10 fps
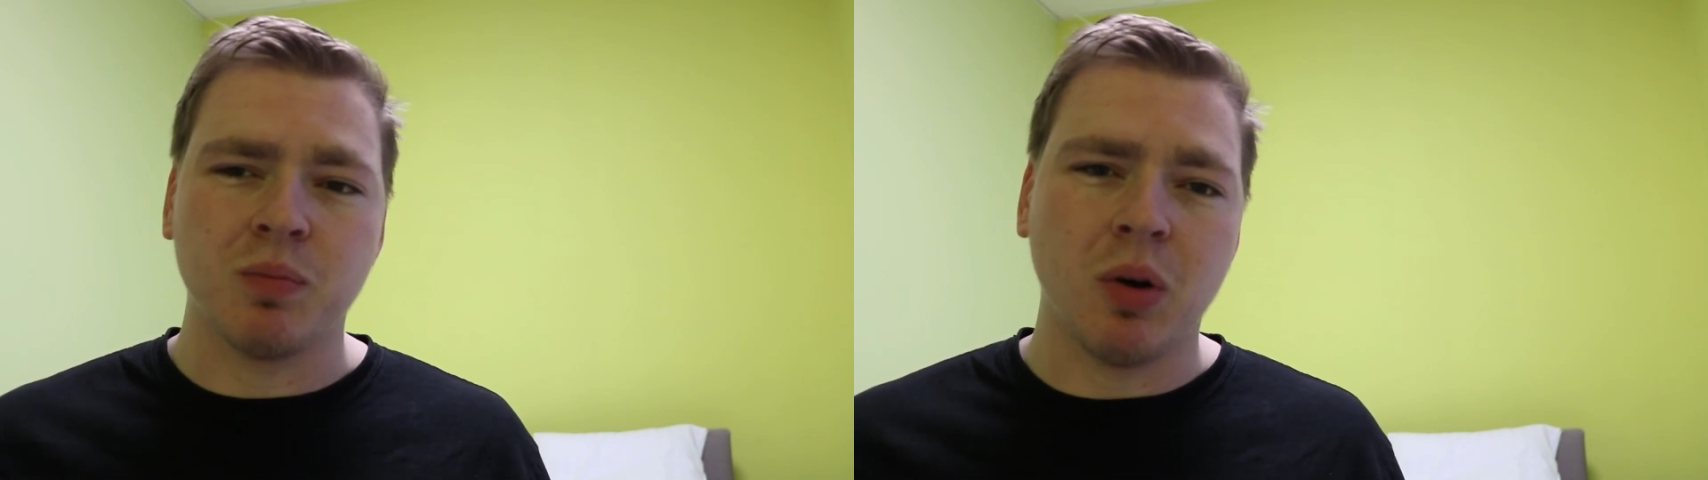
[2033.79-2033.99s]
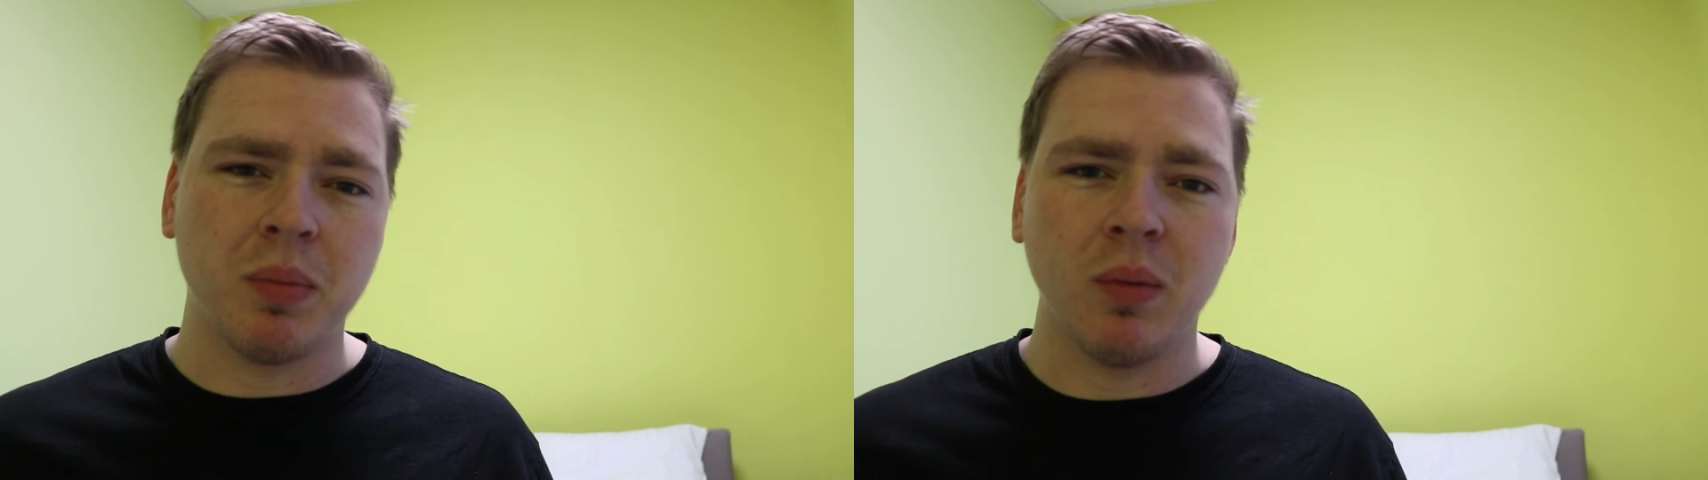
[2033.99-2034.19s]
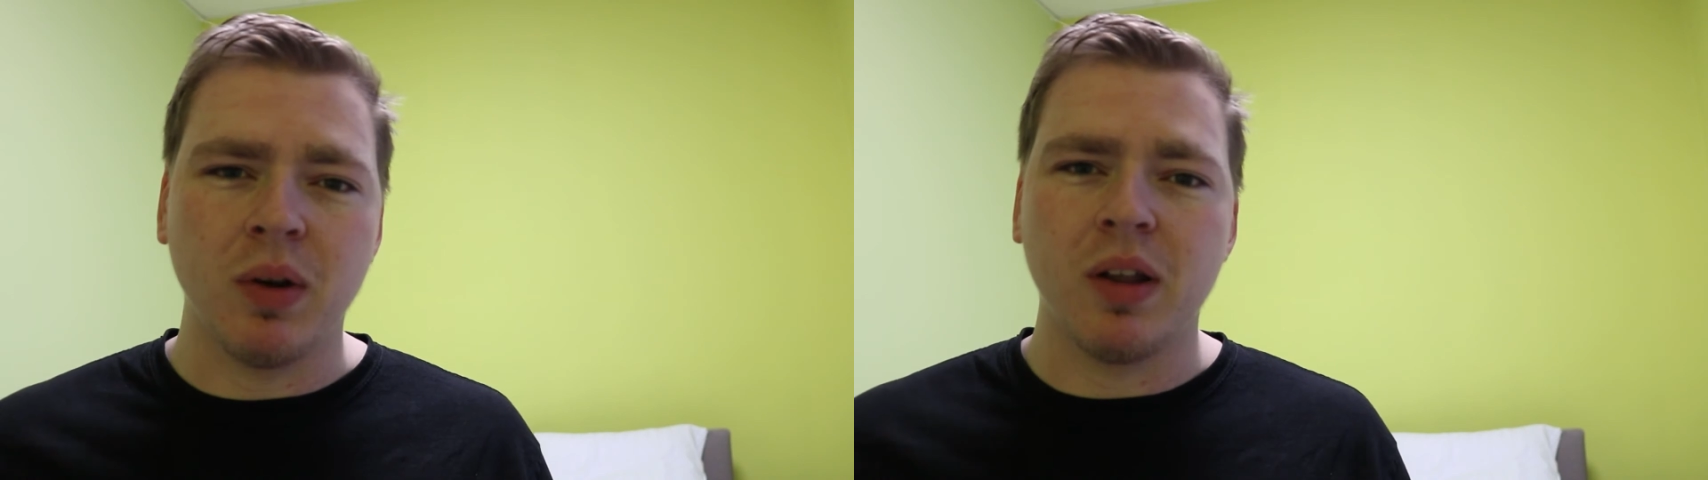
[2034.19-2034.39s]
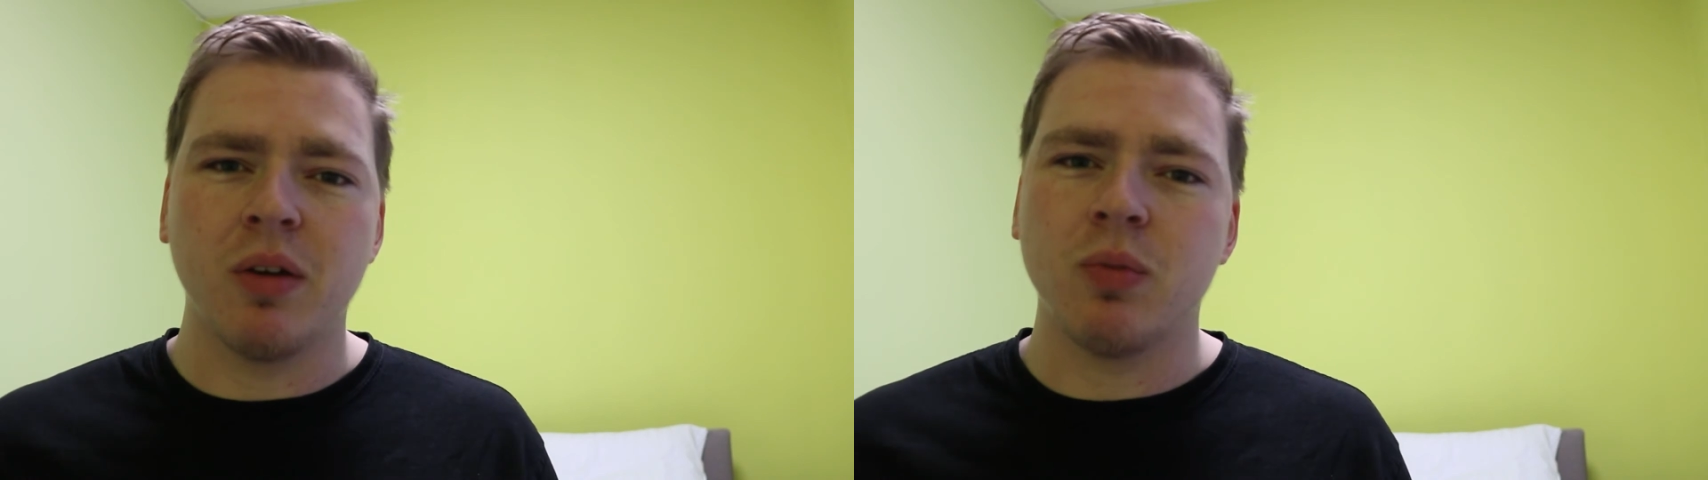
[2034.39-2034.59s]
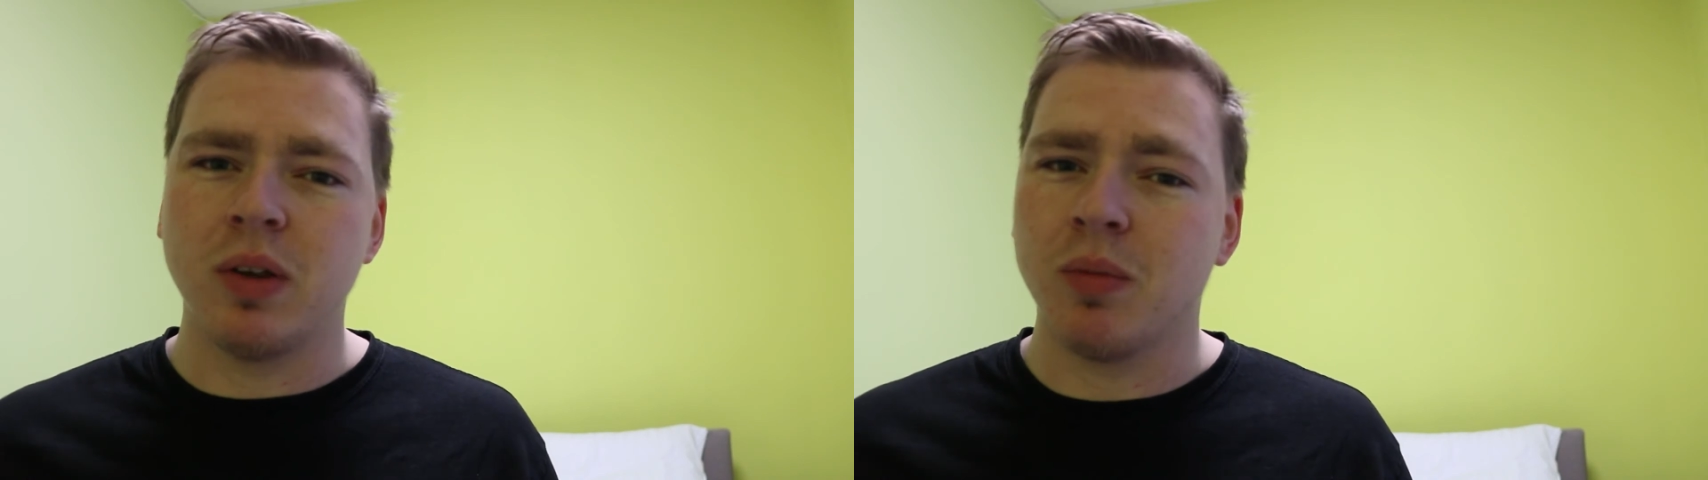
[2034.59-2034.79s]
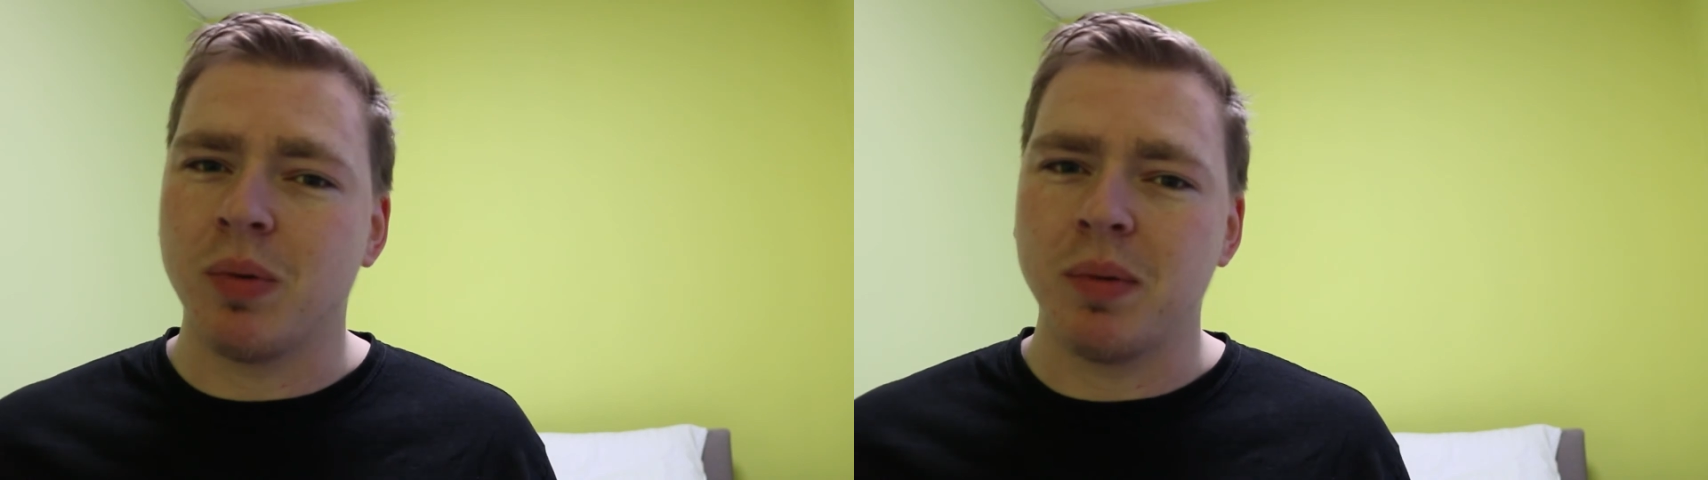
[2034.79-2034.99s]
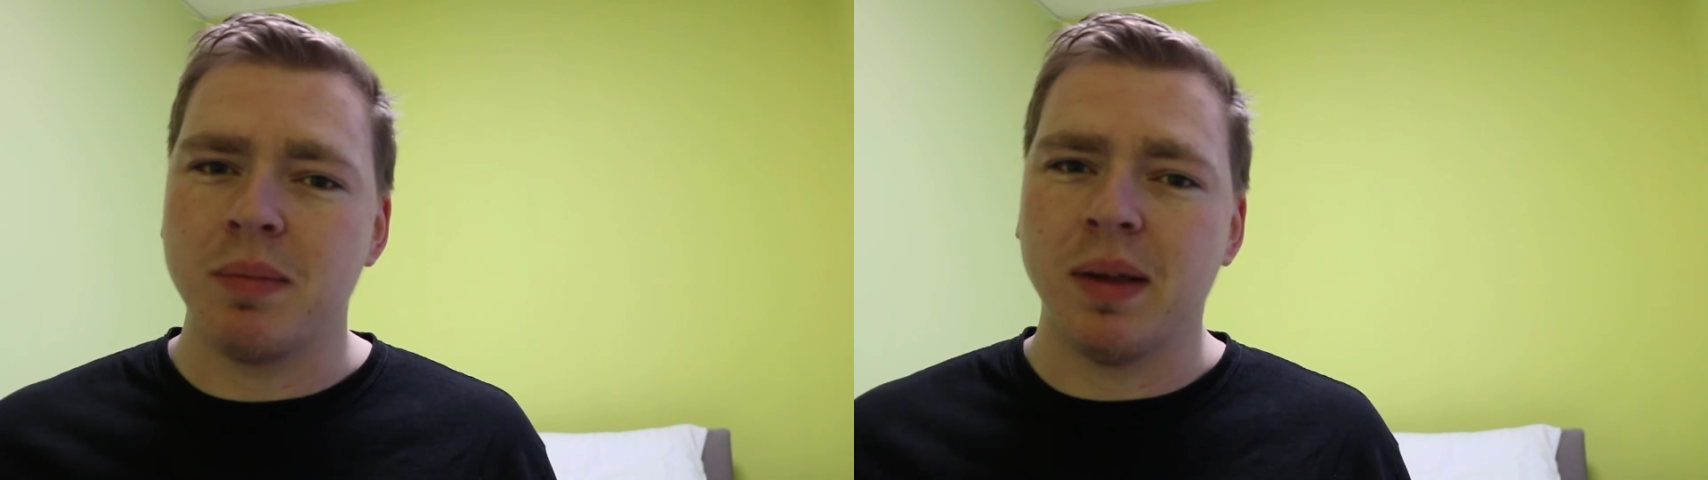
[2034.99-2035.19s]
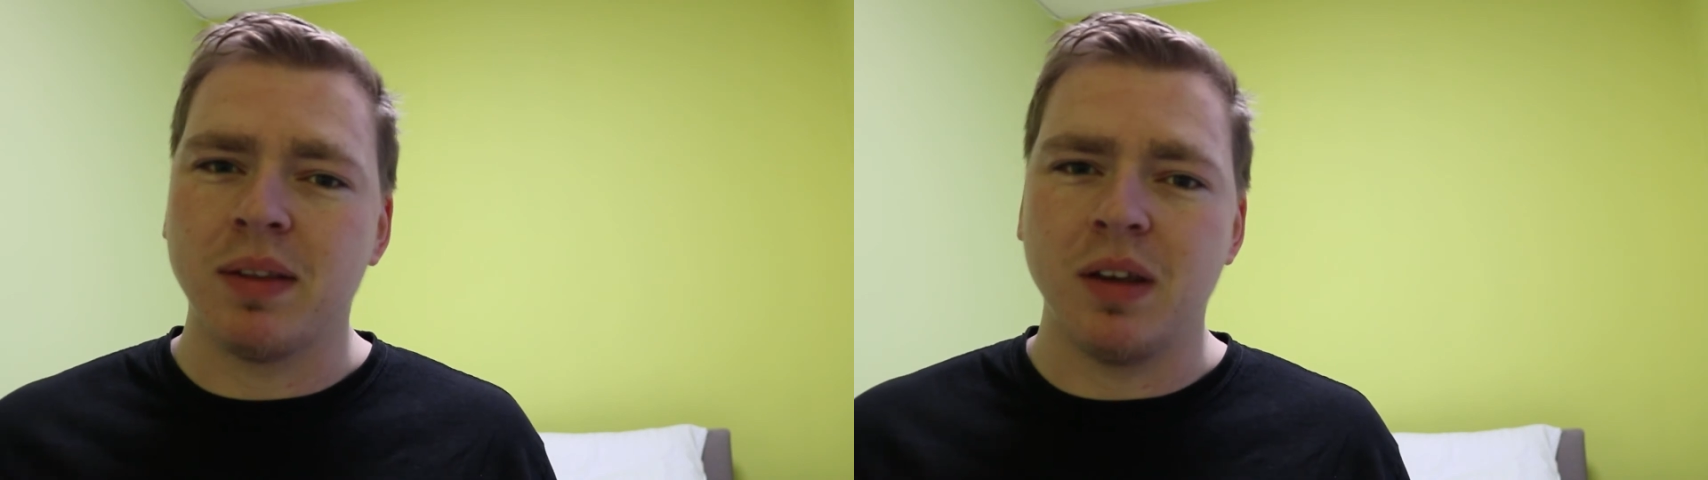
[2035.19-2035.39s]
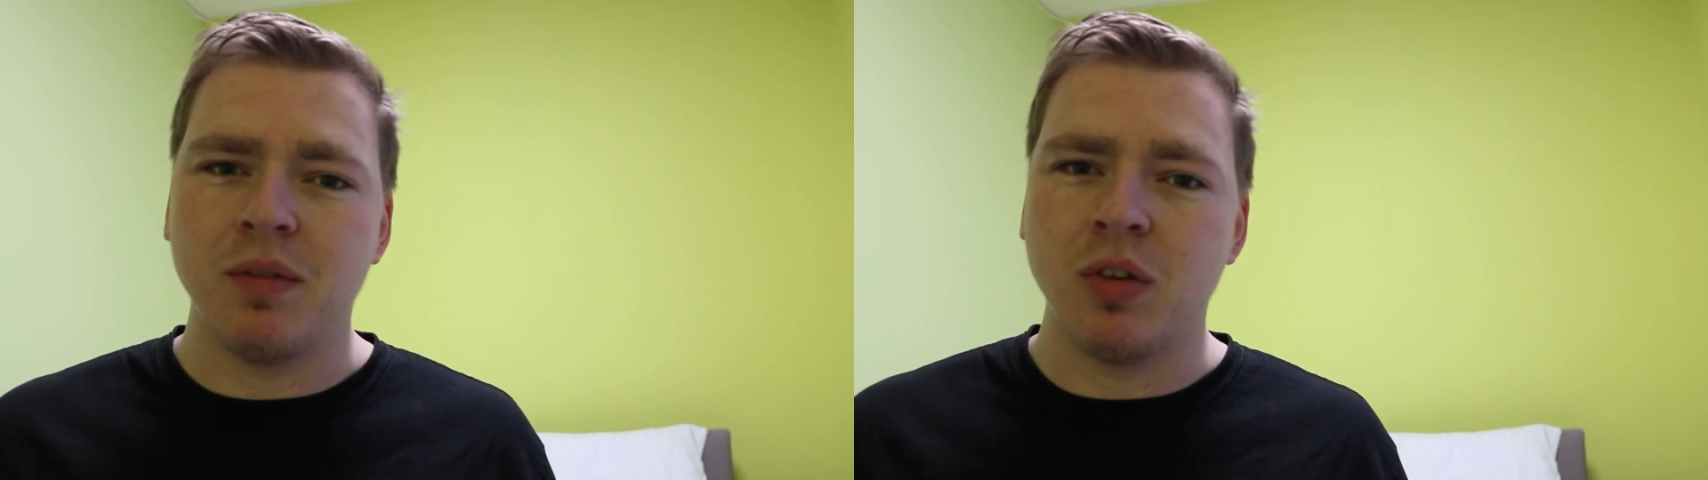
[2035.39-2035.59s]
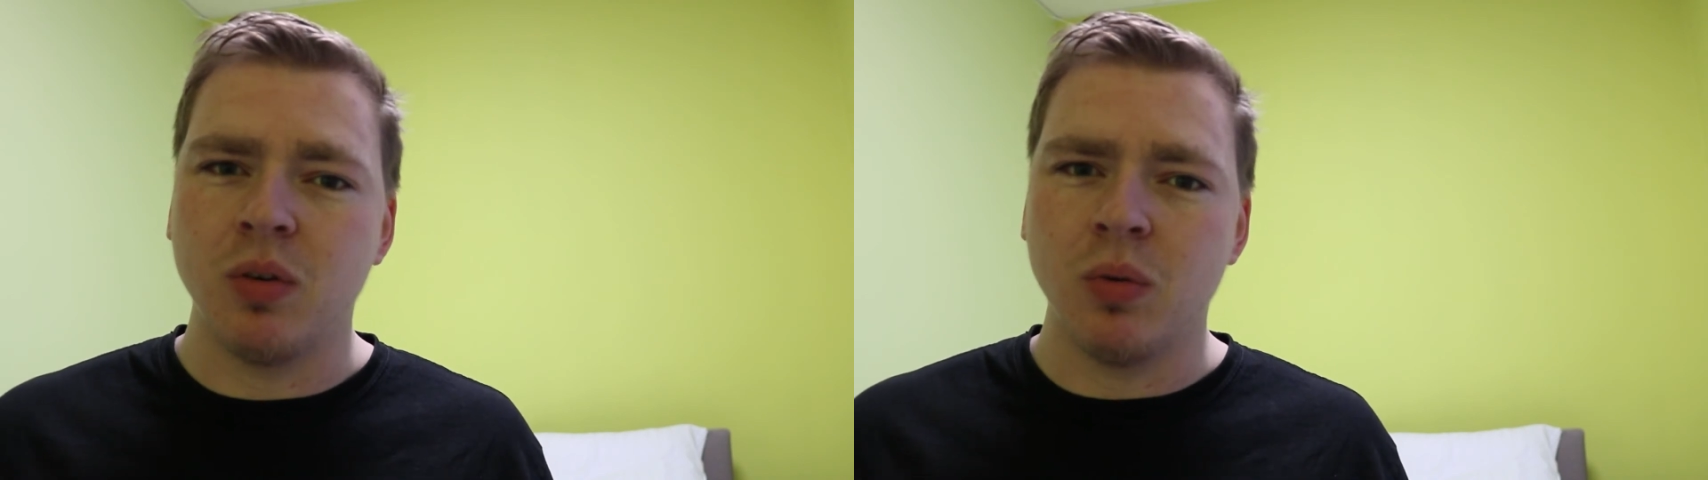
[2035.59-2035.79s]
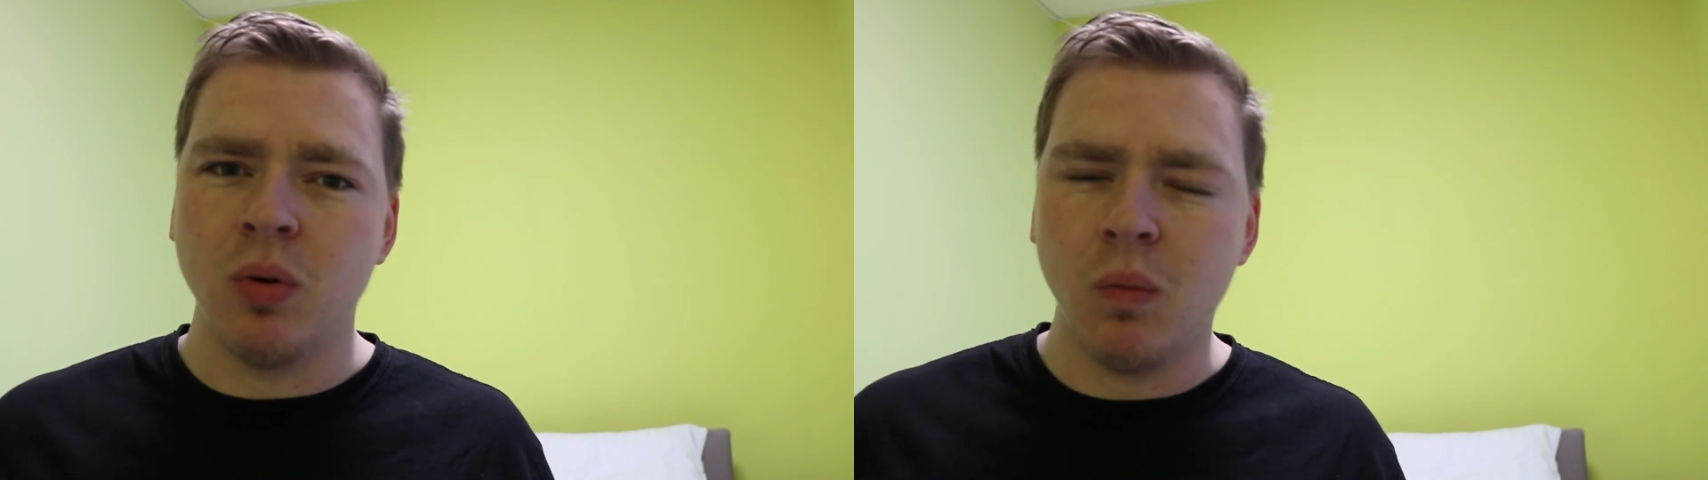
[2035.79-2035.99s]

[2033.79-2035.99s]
probably one of those where you'll probably miss it if you